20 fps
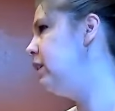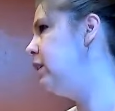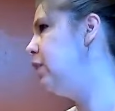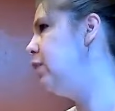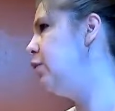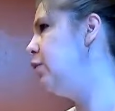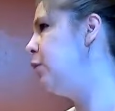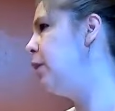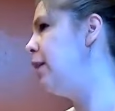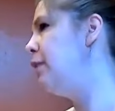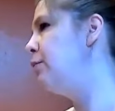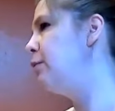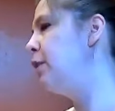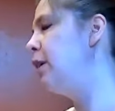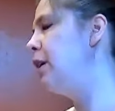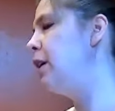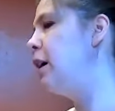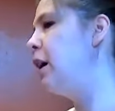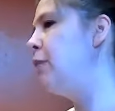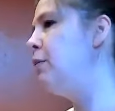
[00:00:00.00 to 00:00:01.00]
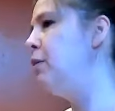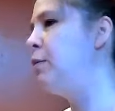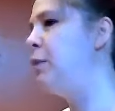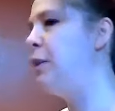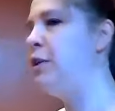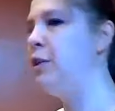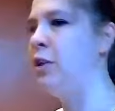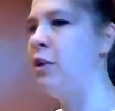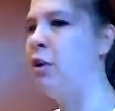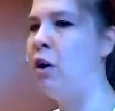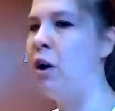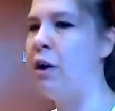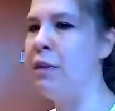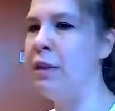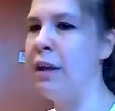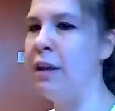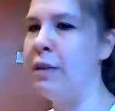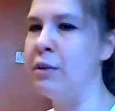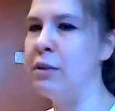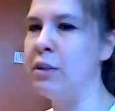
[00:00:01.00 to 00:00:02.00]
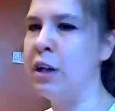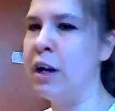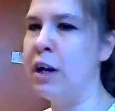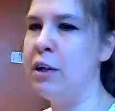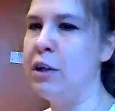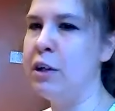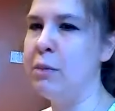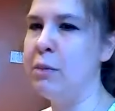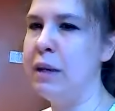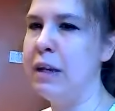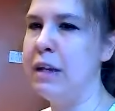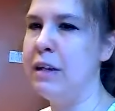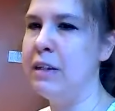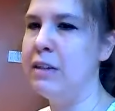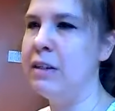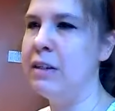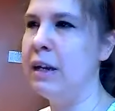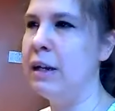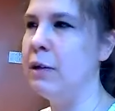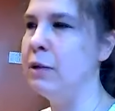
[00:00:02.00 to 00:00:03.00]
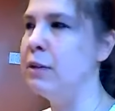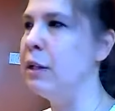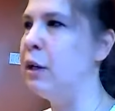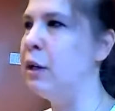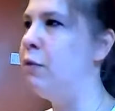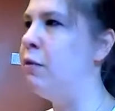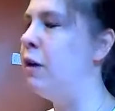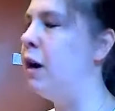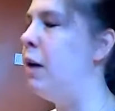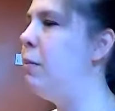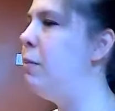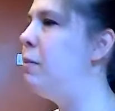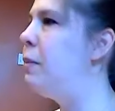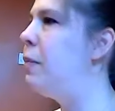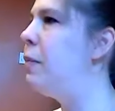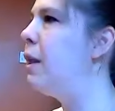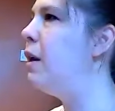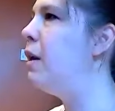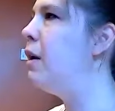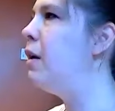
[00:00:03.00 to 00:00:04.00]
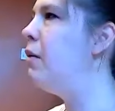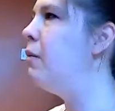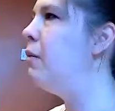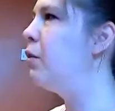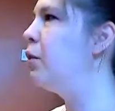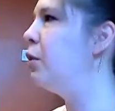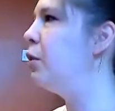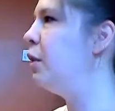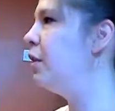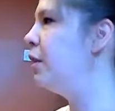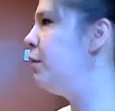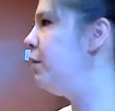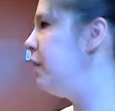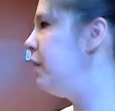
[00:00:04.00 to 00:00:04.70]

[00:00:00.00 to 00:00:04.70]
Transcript: Otherwise, we're gonna come to pigeon on the other side. You can begin to set yourself up. If you're doing the